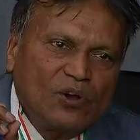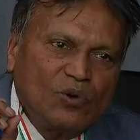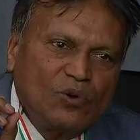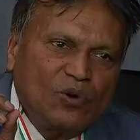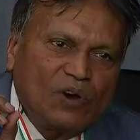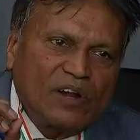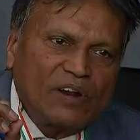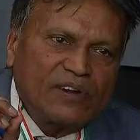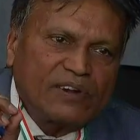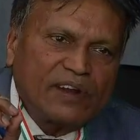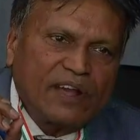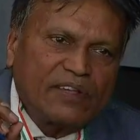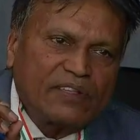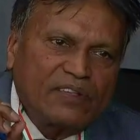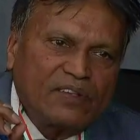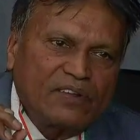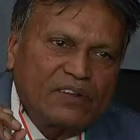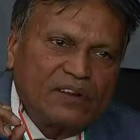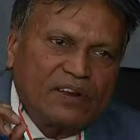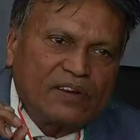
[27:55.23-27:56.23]
who are
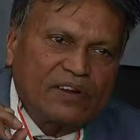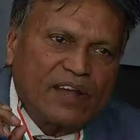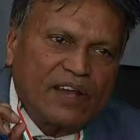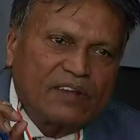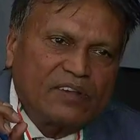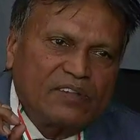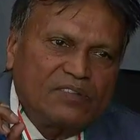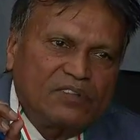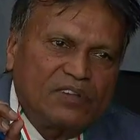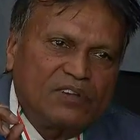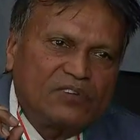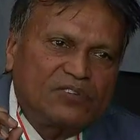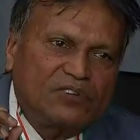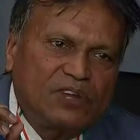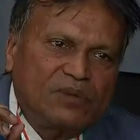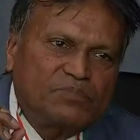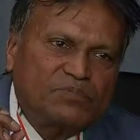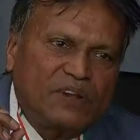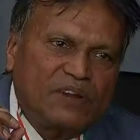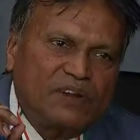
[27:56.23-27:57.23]
attacking, attacking these
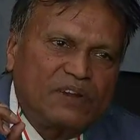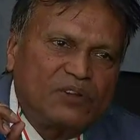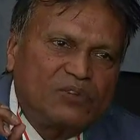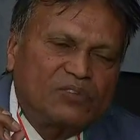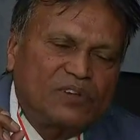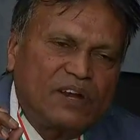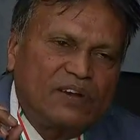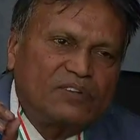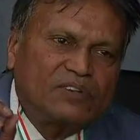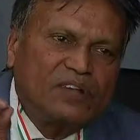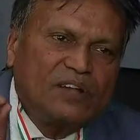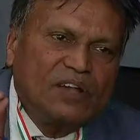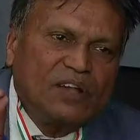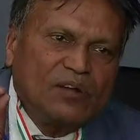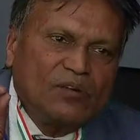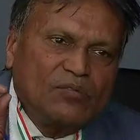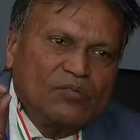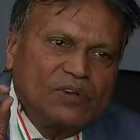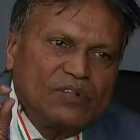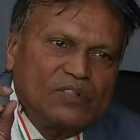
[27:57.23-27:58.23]
ships and innocents
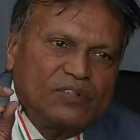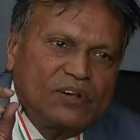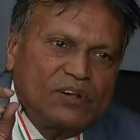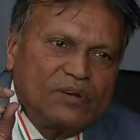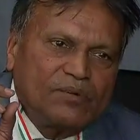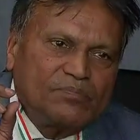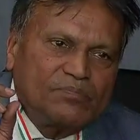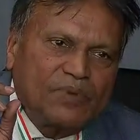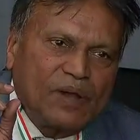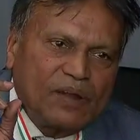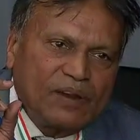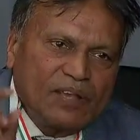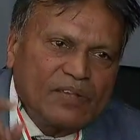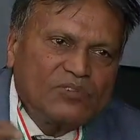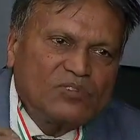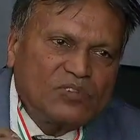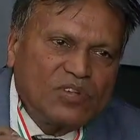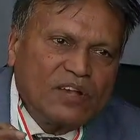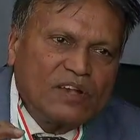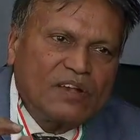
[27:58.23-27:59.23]
with uh,
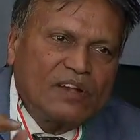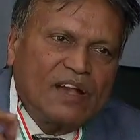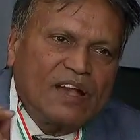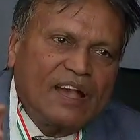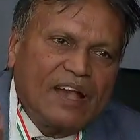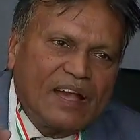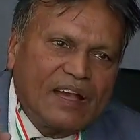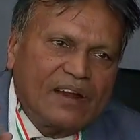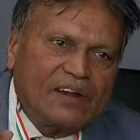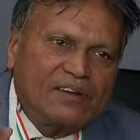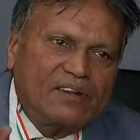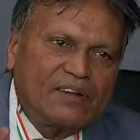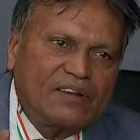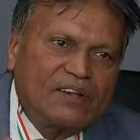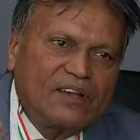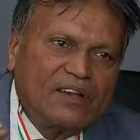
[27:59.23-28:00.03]
financing and